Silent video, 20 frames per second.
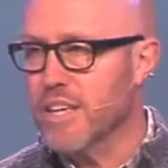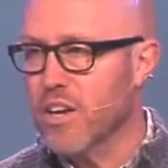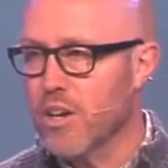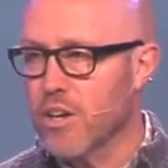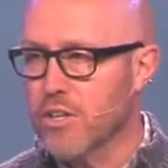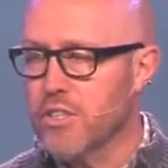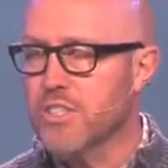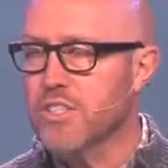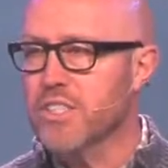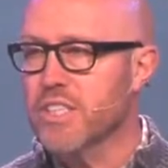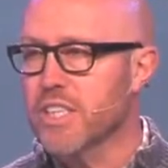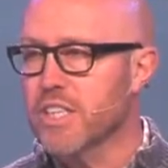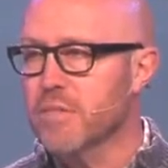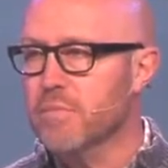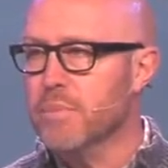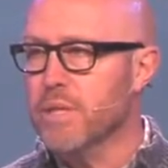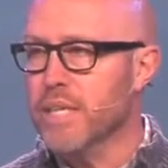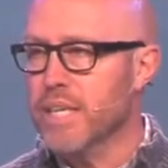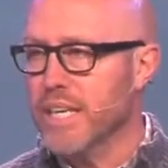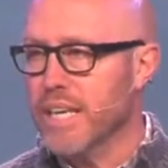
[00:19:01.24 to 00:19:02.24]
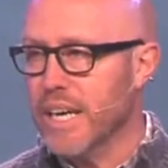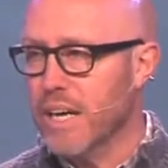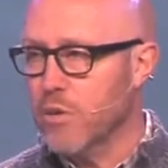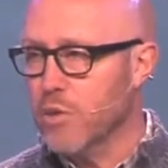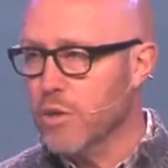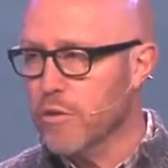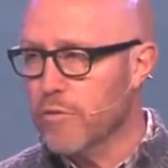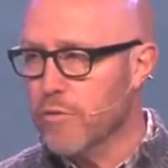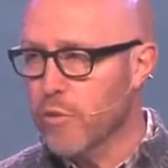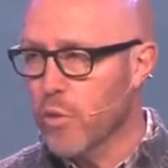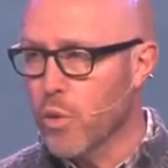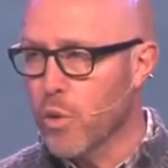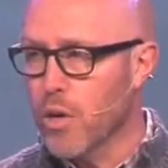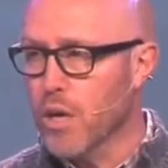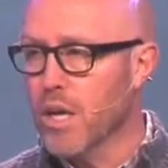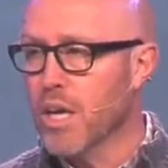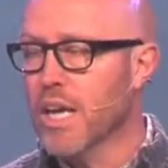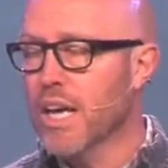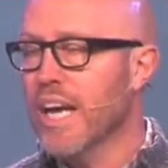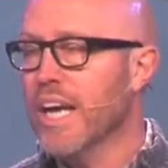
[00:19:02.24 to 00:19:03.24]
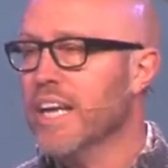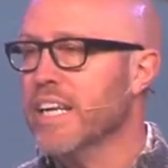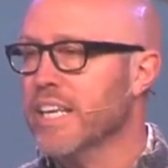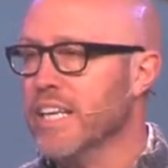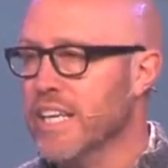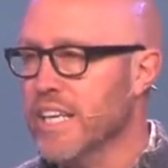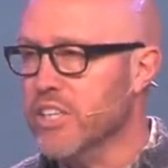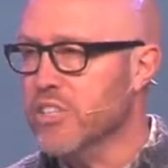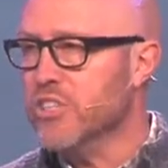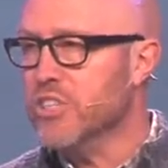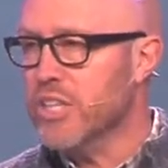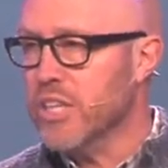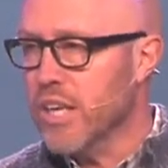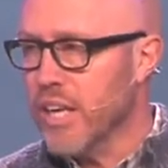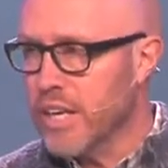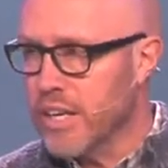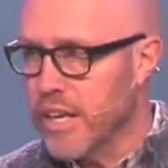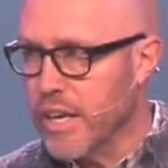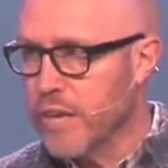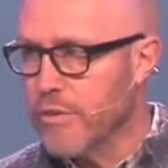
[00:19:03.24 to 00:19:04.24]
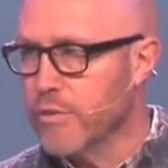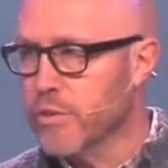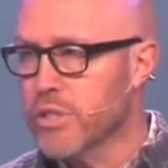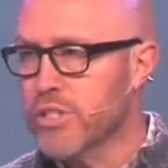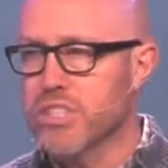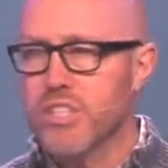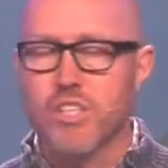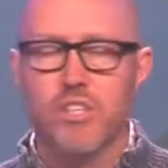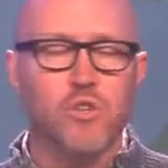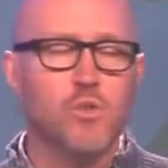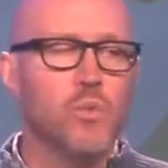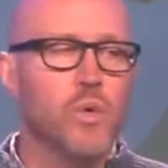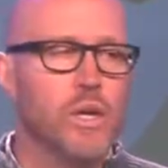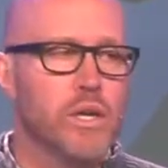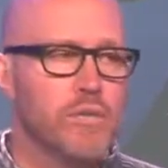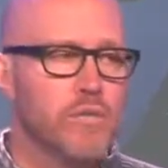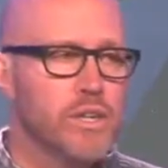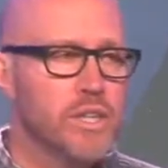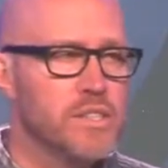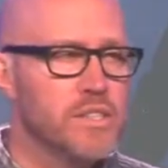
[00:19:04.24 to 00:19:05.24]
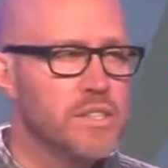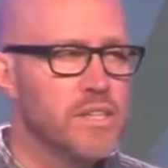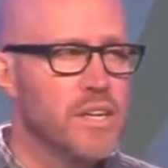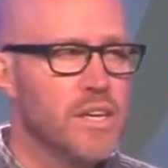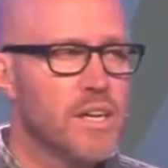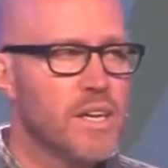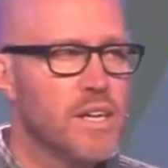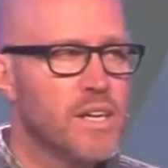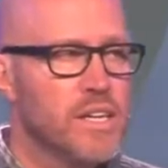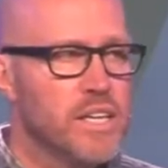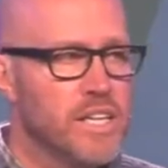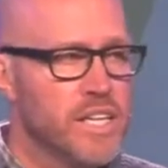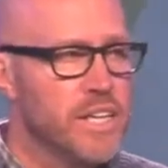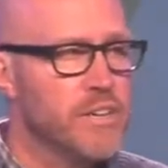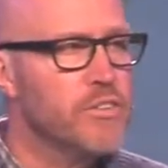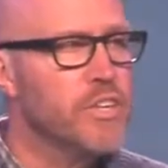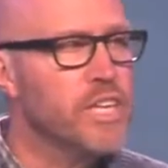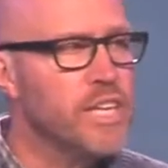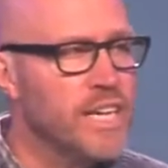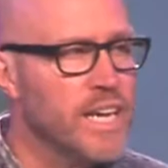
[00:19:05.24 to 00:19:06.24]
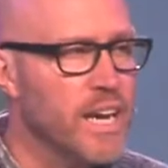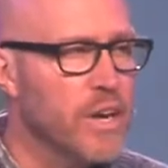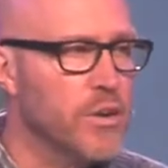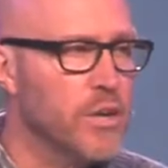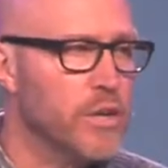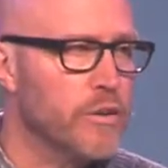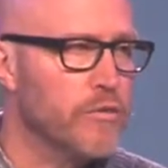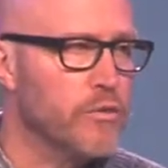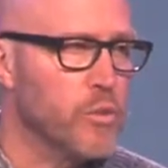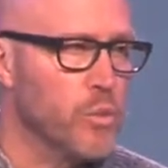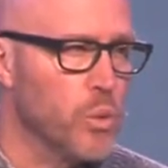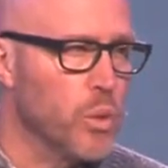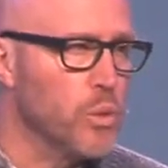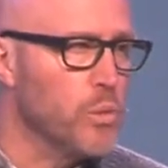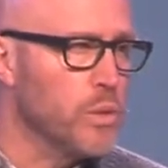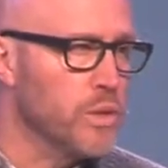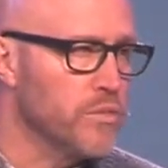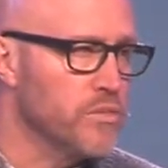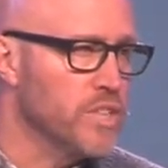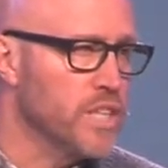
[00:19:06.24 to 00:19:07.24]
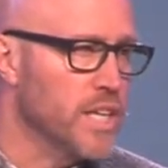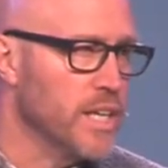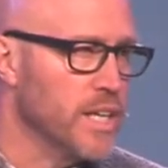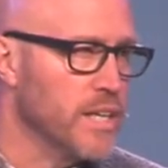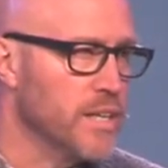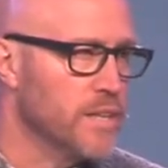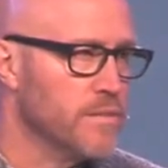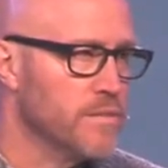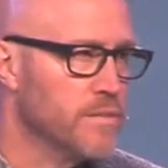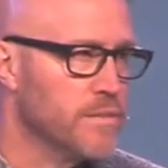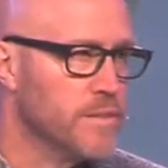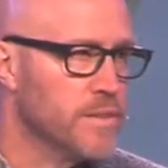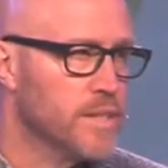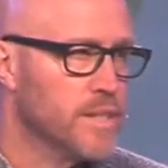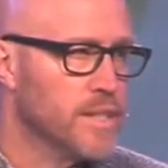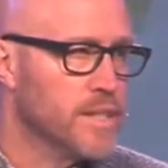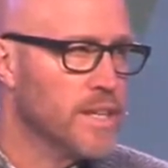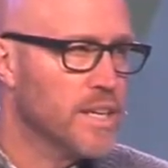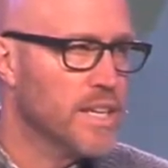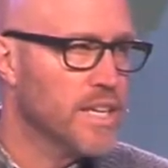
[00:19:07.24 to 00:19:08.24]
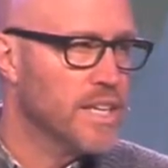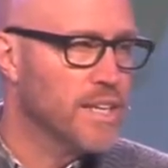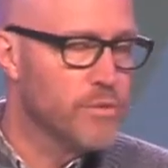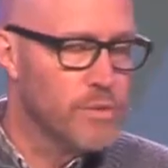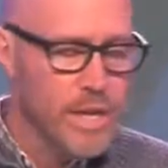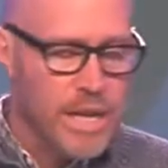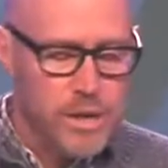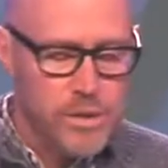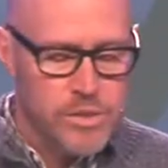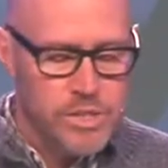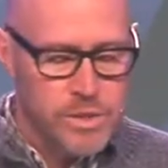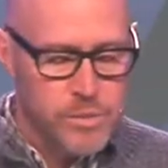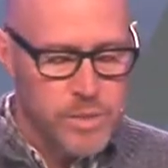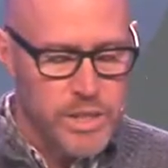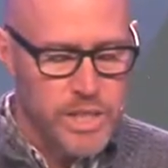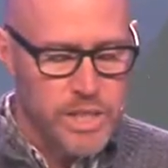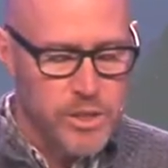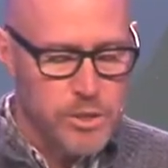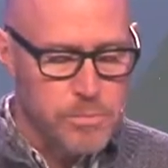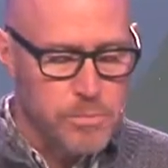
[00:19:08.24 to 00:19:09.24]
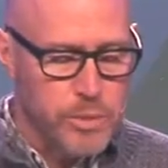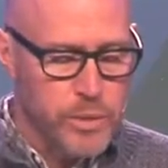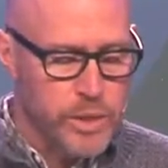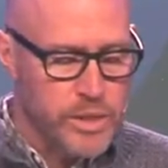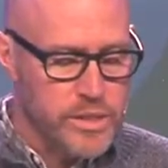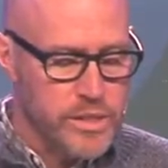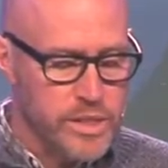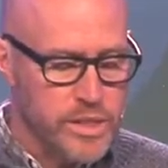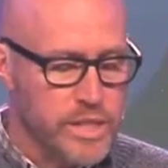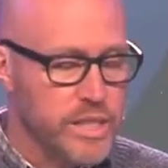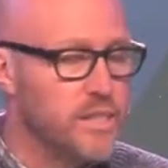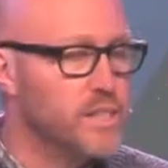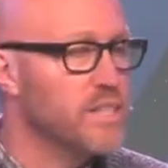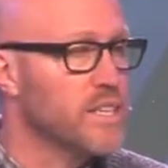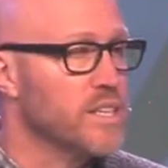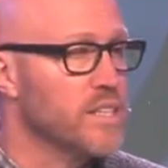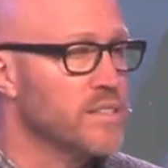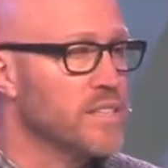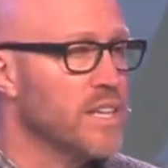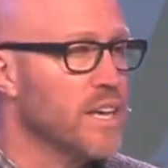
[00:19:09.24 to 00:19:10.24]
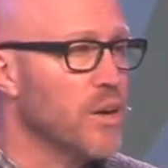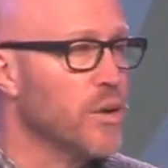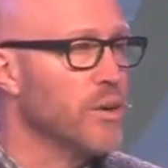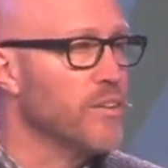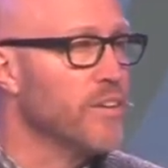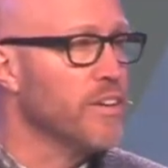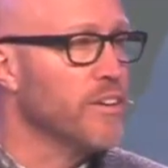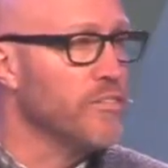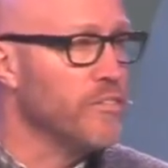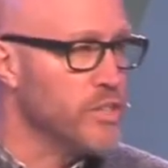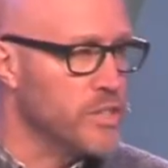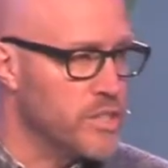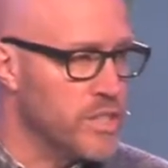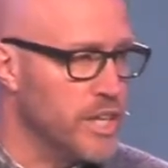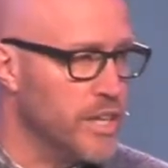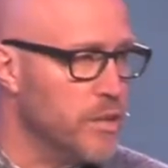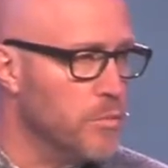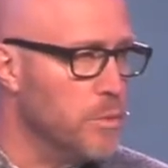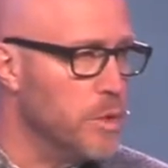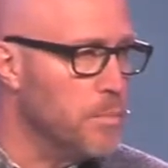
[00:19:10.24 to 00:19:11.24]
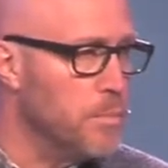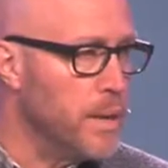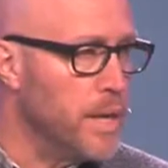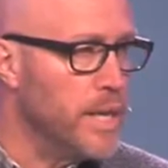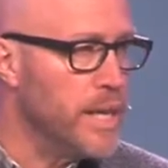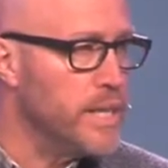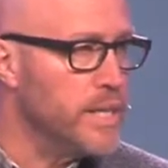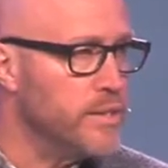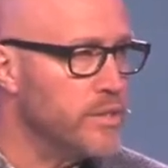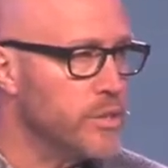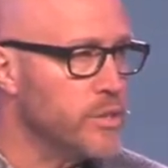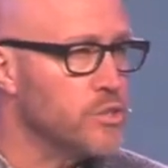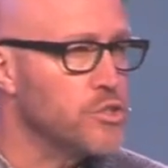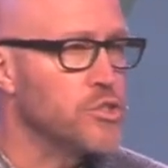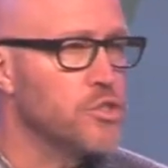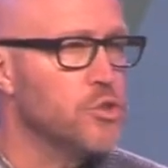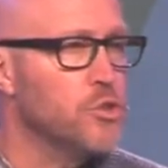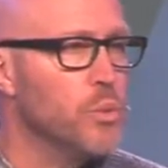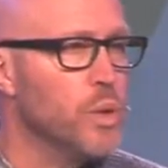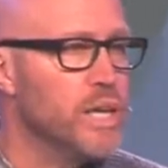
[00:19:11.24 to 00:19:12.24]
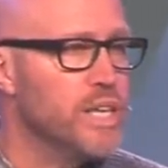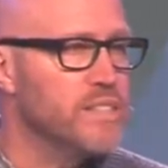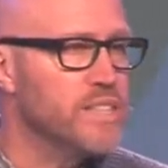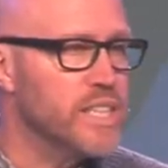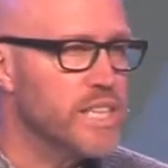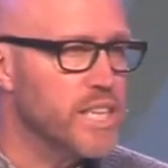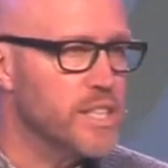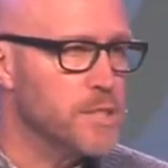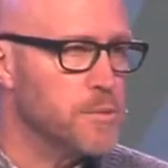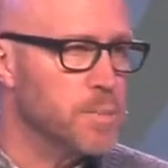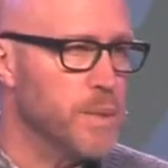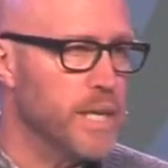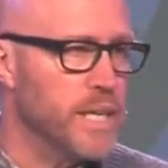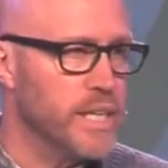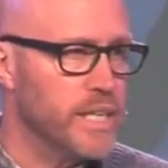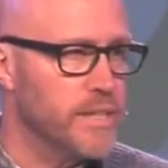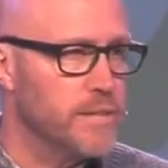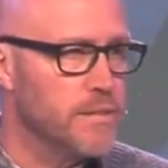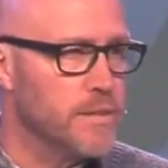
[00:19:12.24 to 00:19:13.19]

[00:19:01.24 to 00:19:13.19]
our sin be accounted for and each and every single one of us give an accounting for what we've done. I love how Tim Keller points it. He says, Now, if it's going to be paid, there's two ways it gets paid